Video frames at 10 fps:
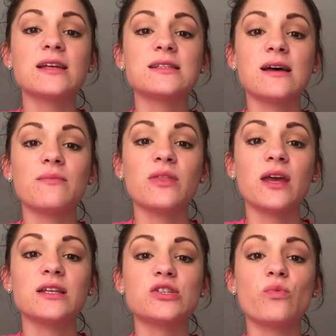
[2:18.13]

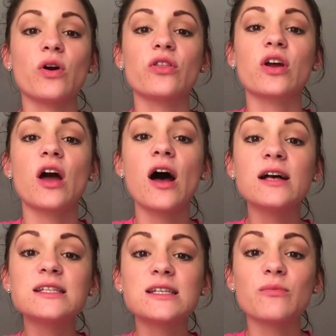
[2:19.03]
something to where the
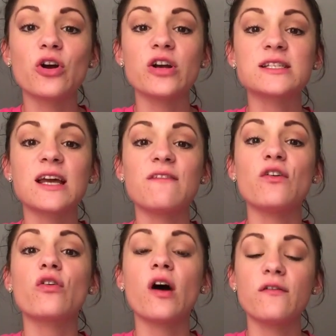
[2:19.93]
customer is going to
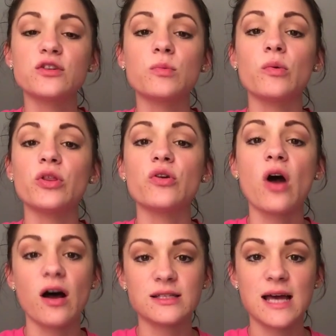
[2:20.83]
feel comfortable with you
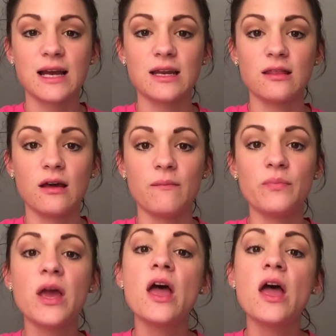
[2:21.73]
contacting them.